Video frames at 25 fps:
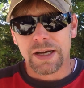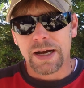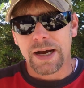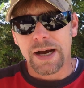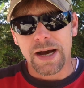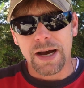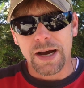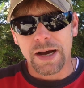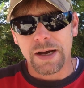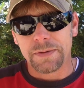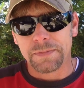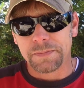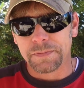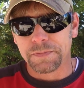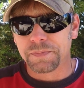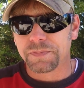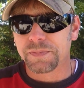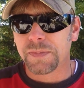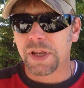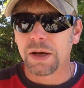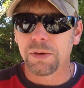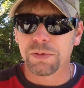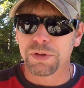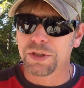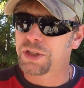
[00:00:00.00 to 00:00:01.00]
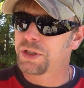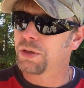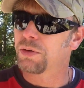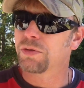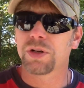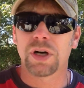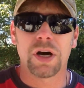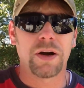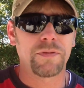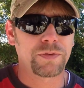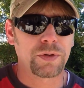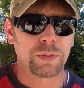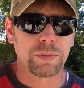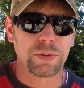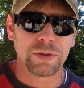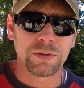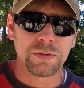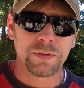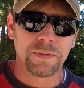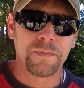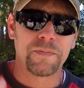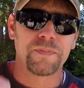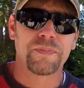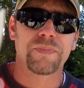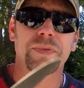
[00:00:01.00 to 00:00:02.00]
It was still
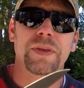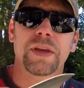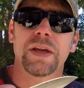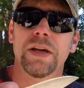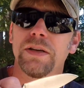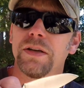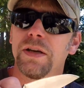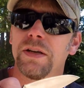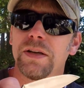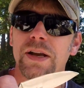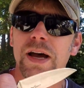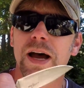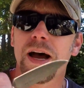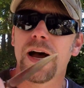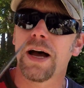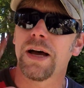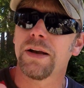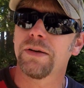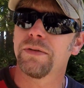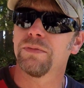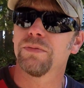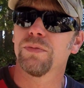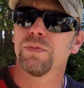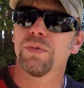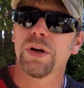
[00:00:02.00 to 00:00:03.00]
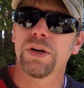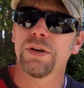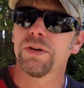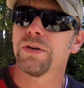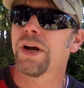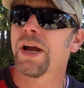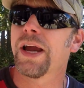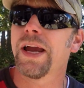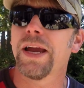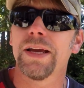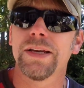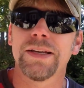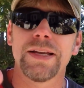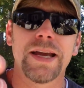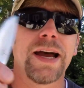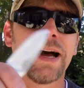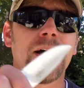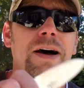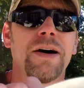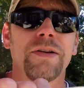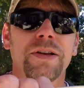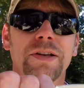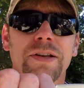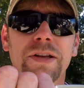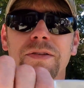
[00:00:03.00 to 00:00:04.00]
comfortable. It did not wear your hand
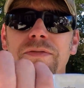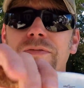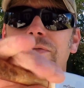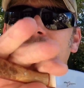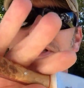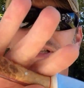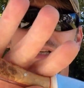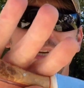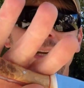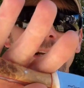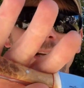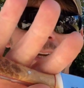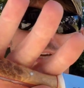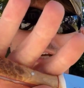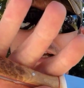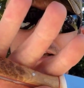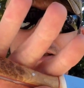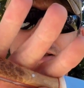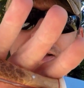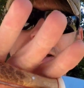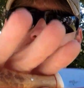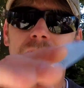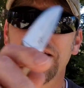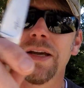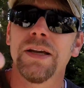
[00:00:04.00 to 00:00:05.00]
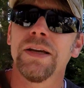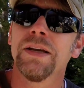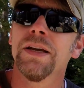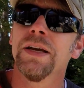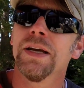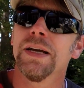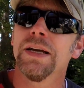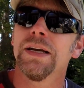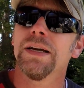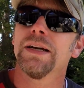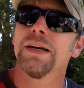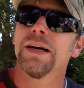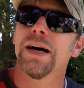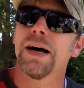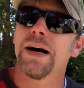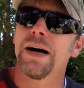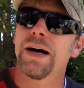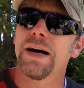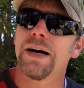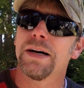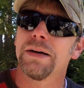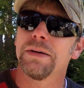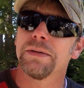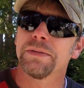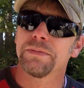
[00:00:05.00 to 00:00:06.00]
out, it didn't fatigue anything.
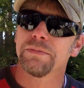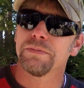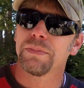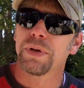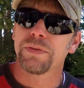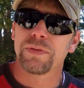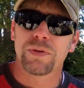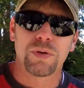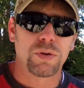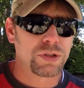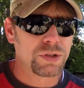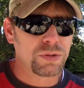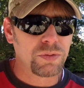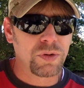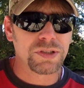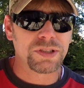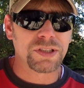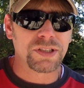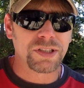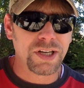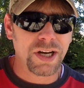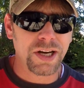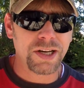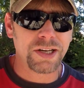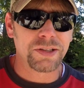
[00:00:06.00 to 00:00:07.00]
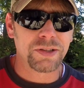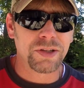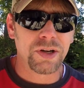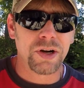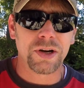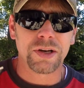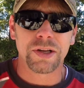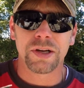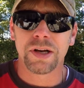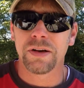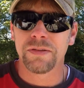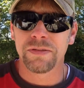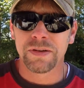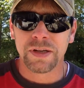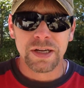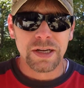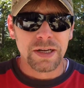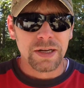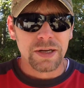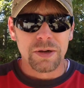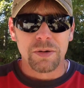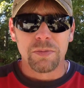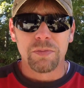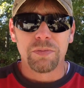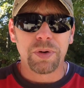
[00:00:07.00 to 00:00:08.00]
But of course it wasn't cutting long enough.
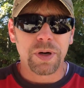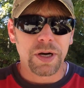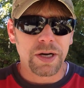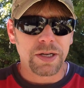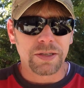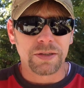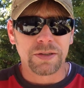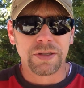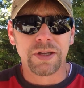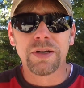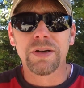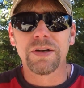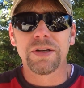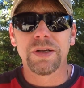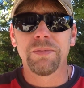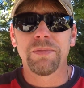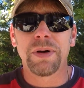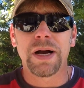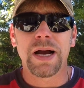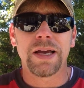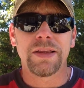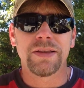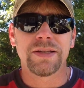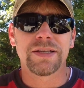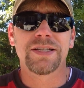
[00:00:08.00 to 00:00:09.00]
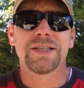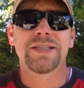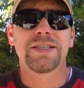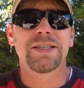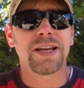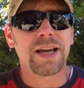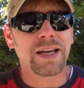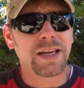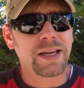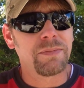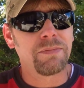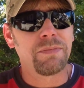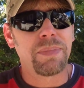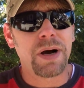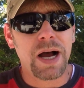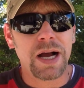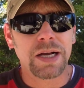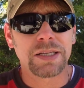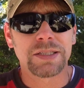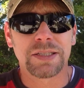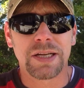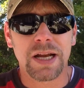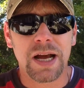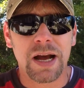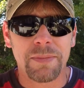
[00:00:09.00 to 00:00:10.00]
But literally by the 2nd
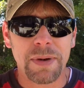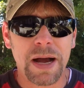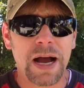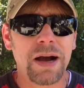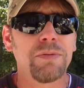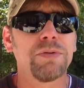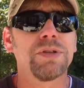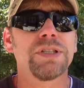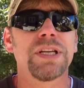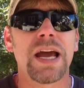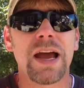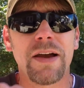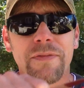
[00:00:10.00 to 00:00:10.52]
box top, I was